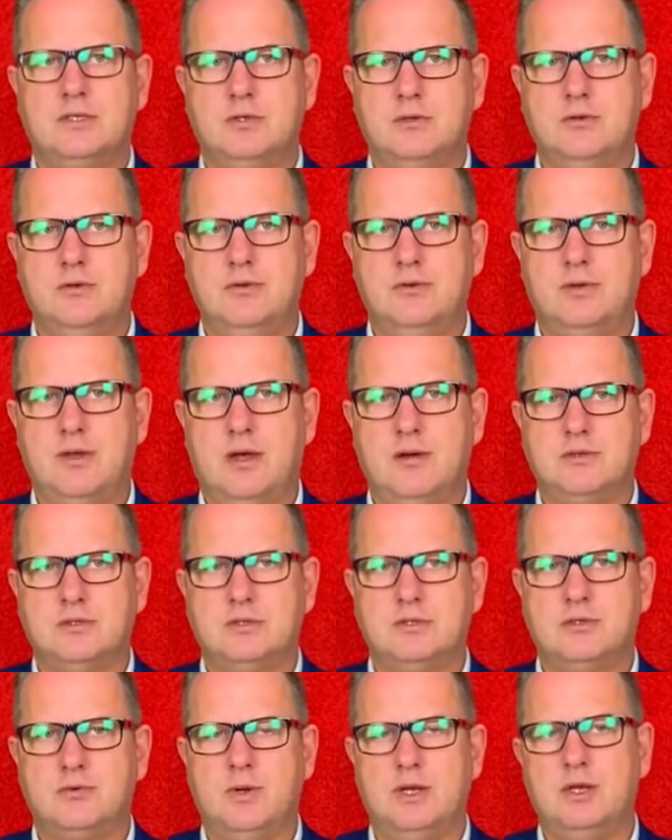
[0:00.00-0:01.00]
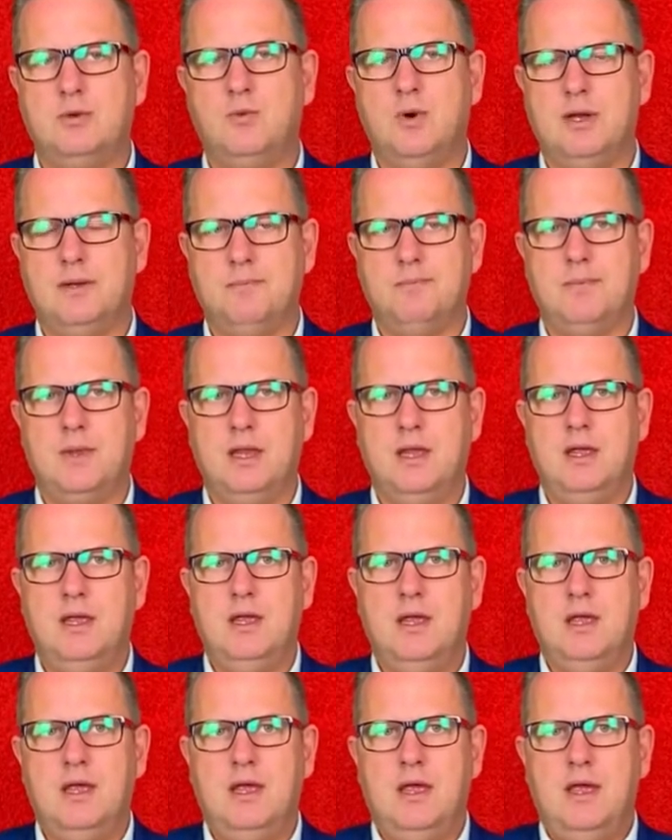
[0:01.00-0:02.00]
2021.
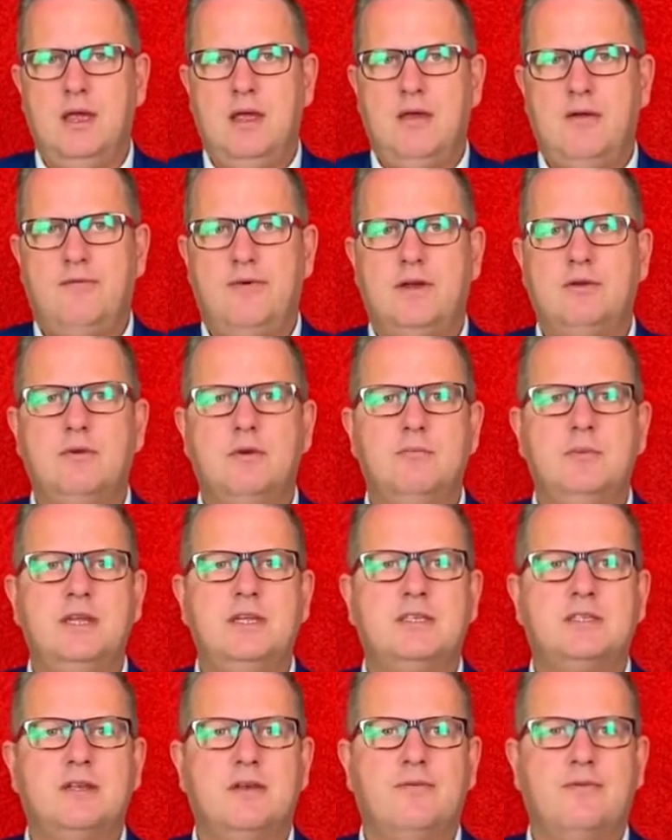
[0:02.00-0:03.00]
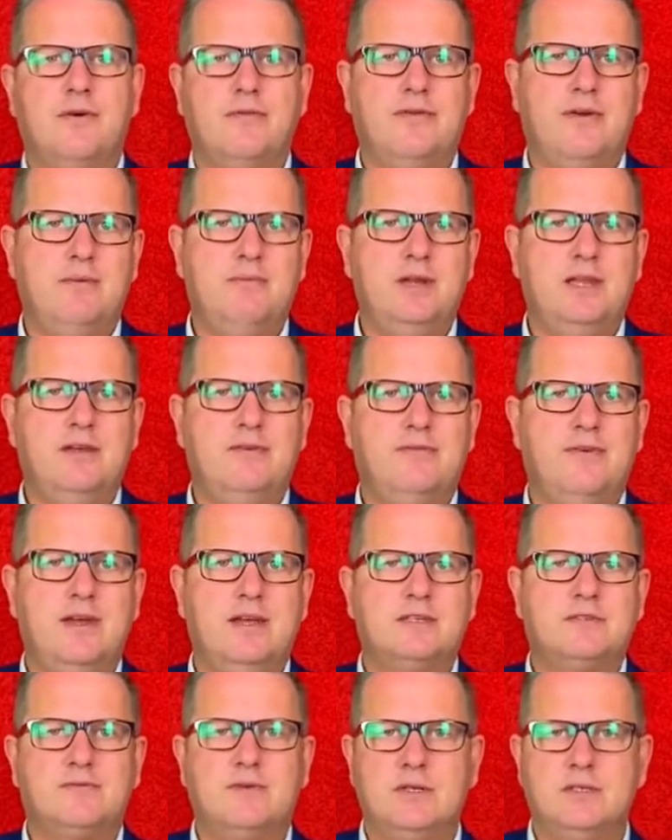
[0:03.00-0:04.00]
Federal Minister for Family
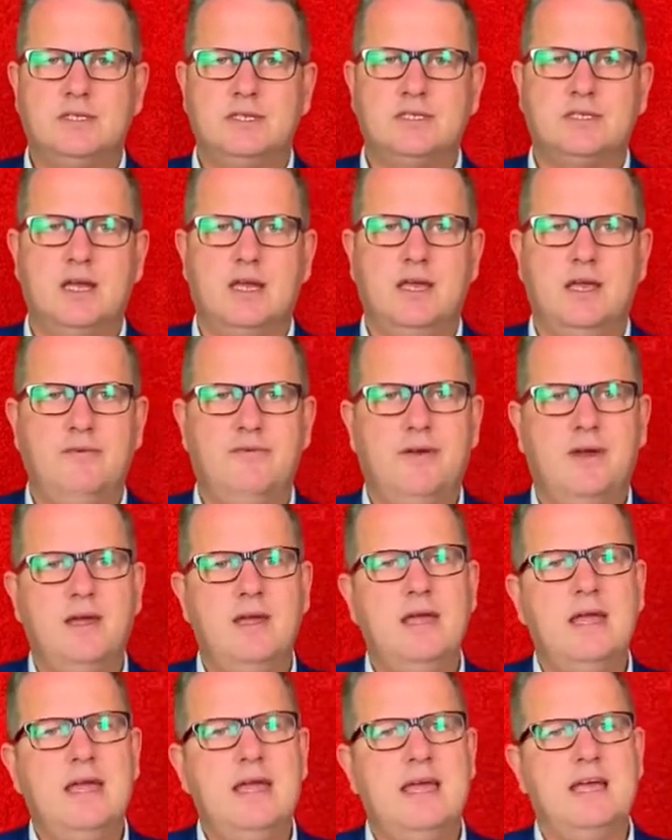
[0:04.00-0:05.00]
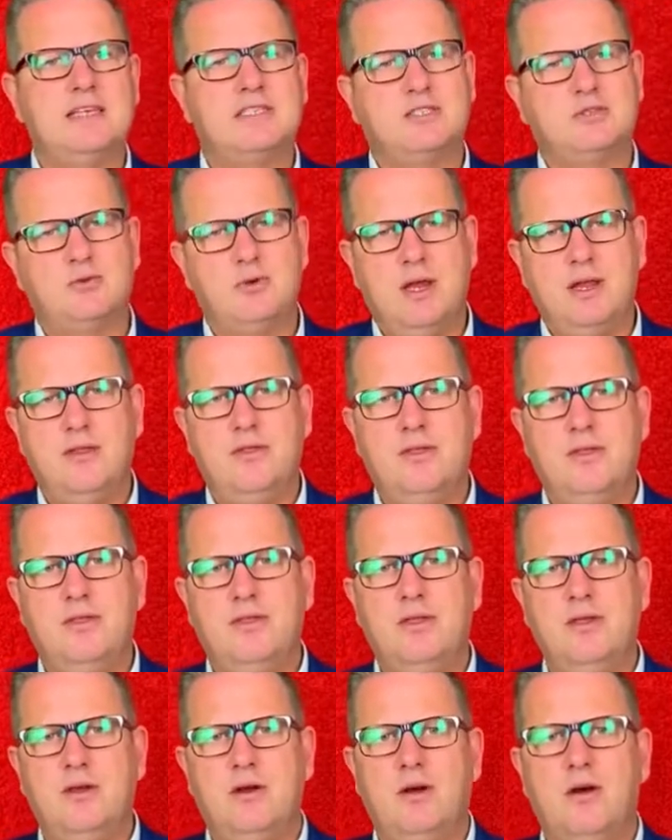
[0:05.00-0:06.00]
Affairs Franziska Giffey has
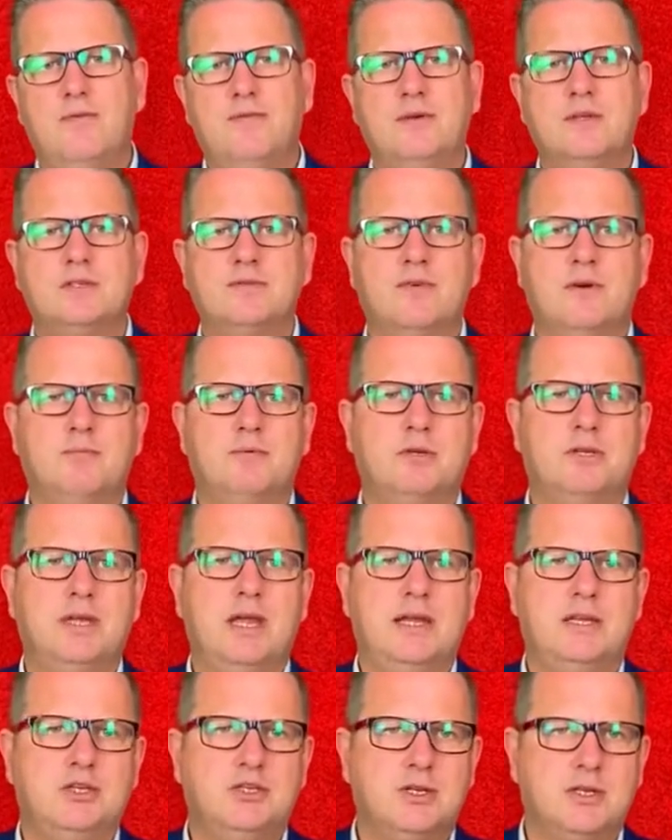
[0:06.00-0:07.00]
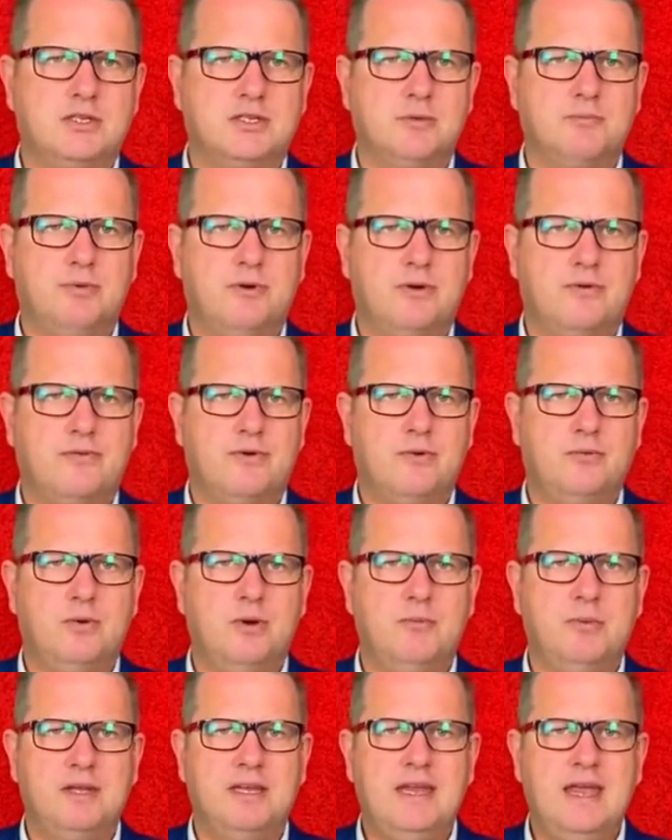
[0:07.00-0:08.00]
strengthened the Office for Protection and Support for
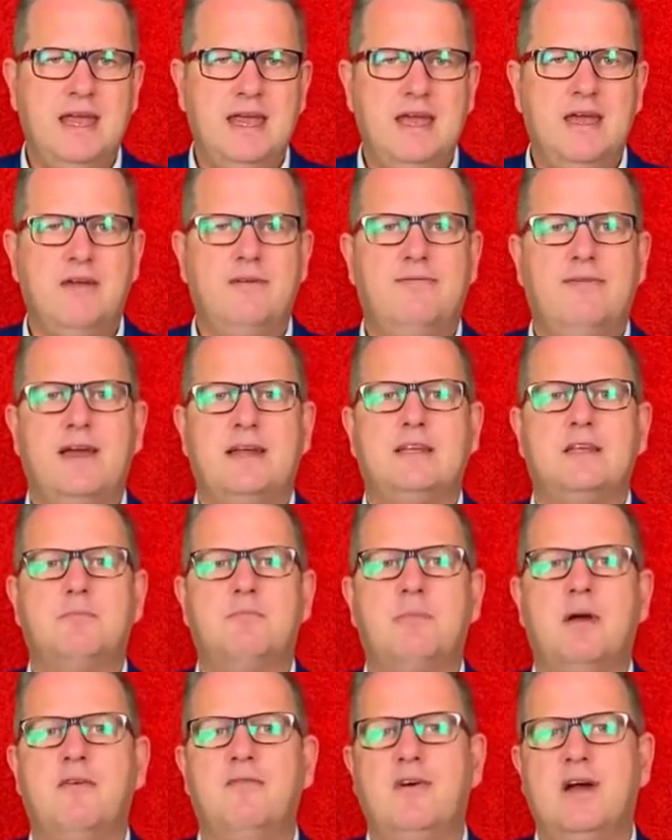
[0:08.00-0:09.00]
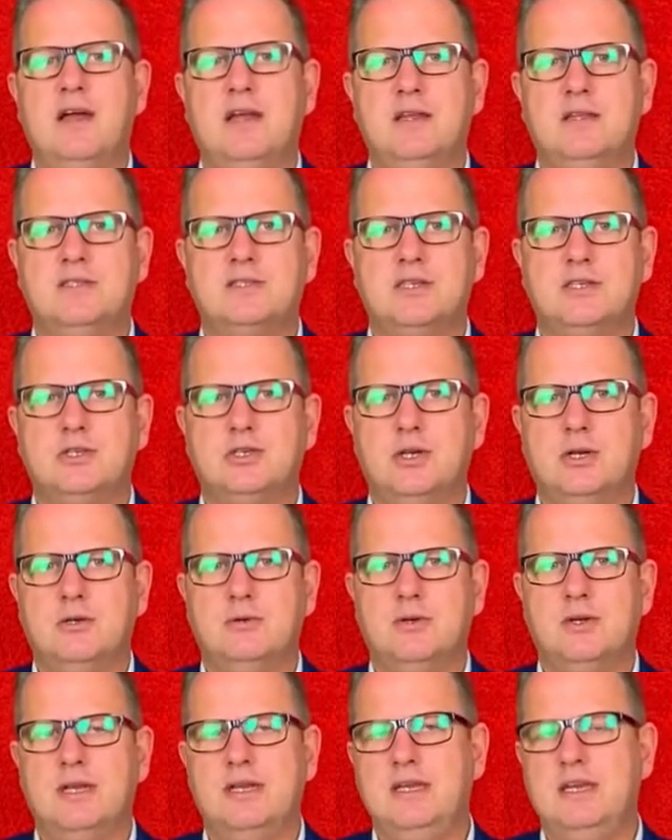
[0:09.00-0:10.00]
Women affected by violence and
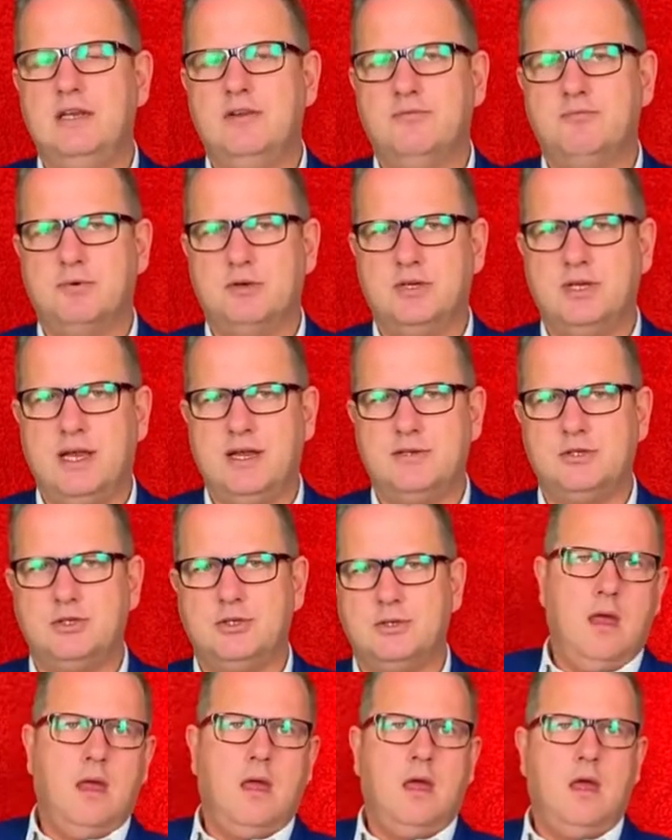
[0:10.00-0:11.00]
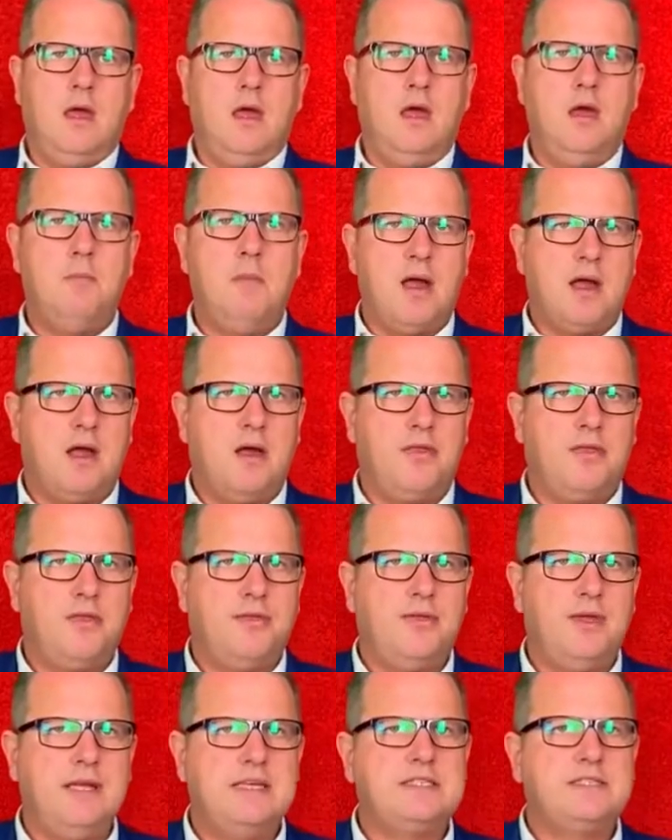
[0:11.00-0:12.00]
children in need of protection. Among other
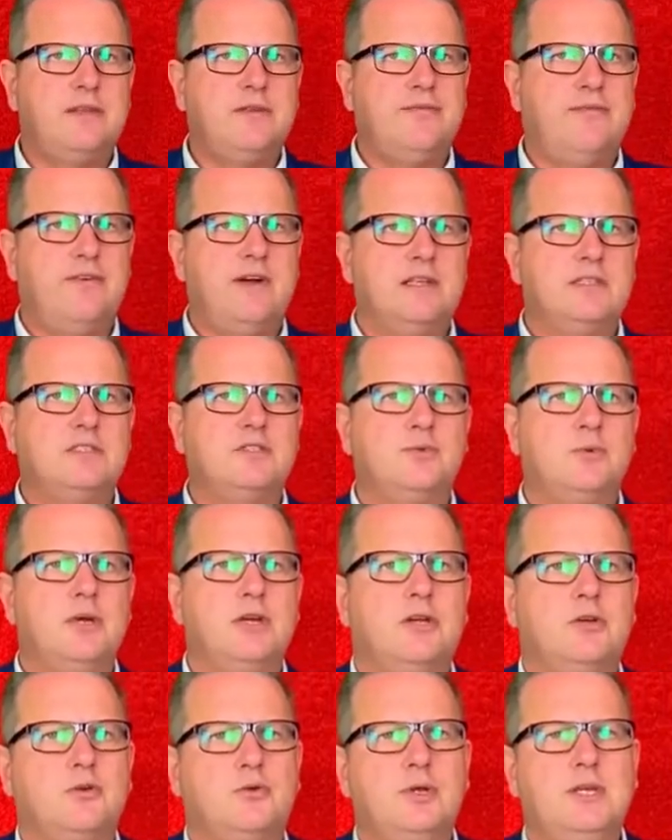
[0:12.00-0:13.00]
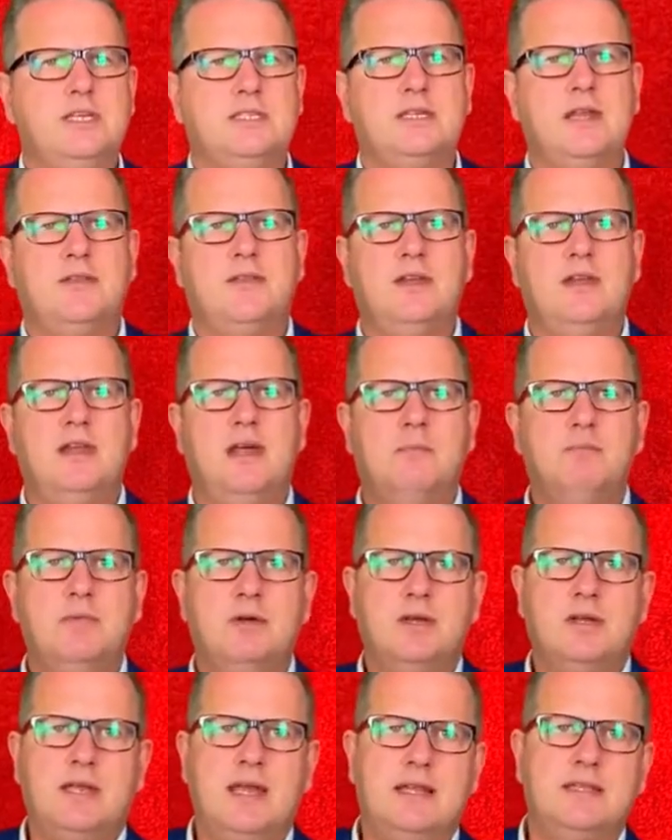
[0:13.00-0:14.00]
things, the funds were increased at the
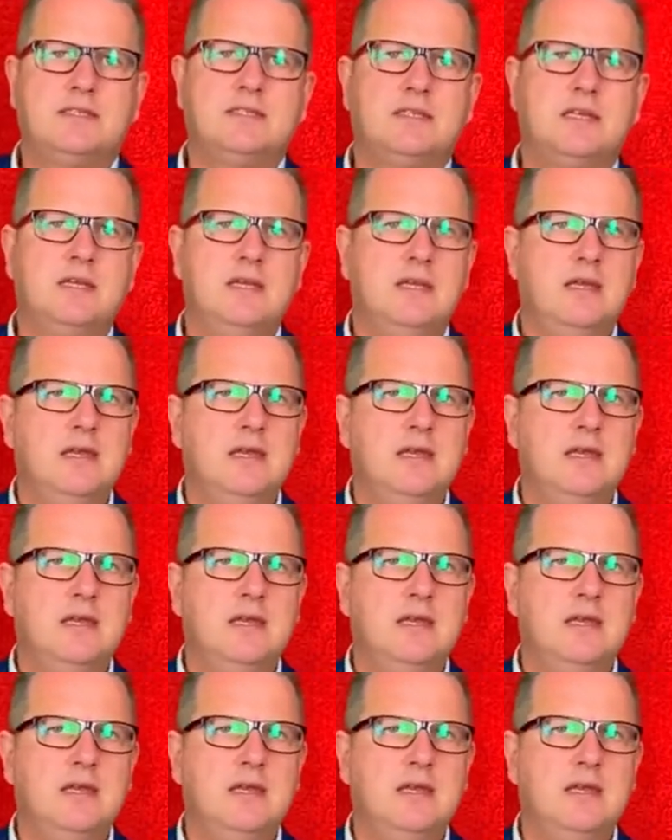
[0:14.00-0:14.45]
number against